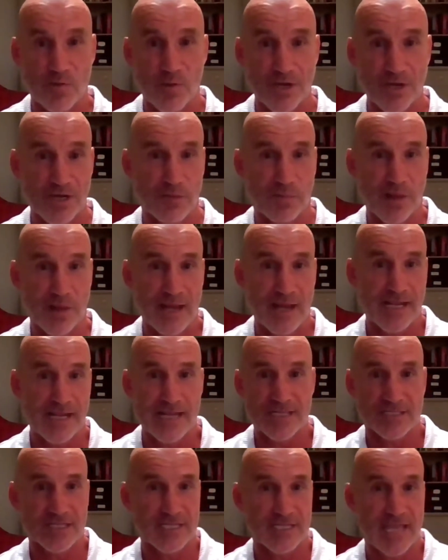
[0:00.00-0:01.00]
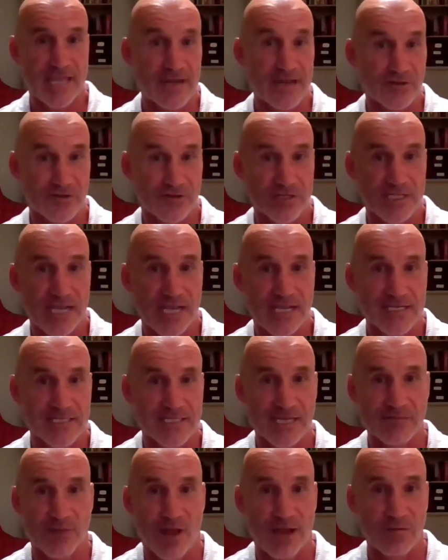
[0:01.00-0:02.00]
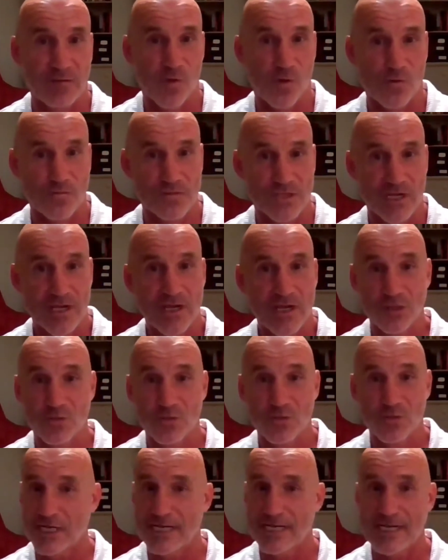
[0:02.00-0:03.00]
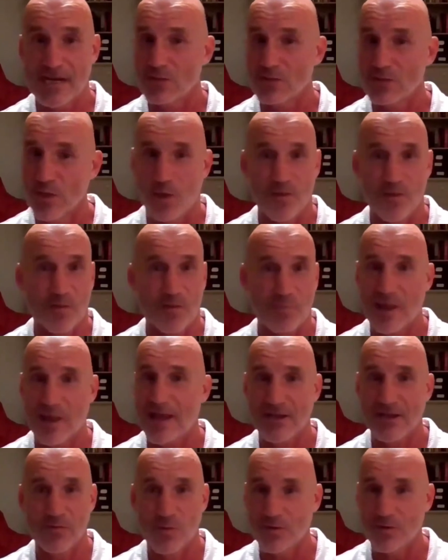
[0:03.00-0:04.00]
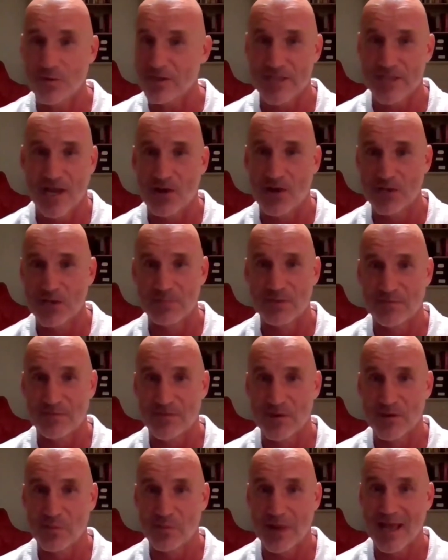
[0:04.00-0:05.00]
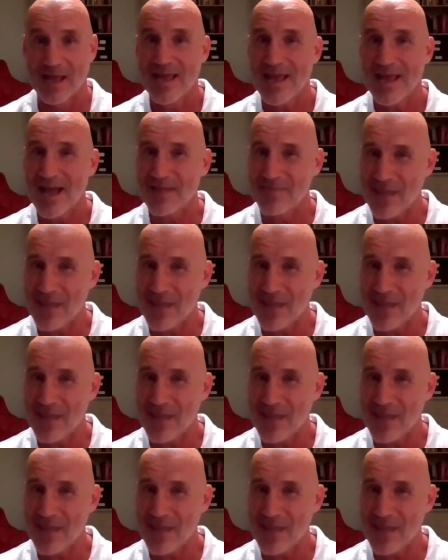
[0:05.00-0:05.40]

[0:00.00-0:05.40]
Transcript: When you're playing against a counter-attacking team like Wolves, Jorginho's not the player you want as the holding midfield player.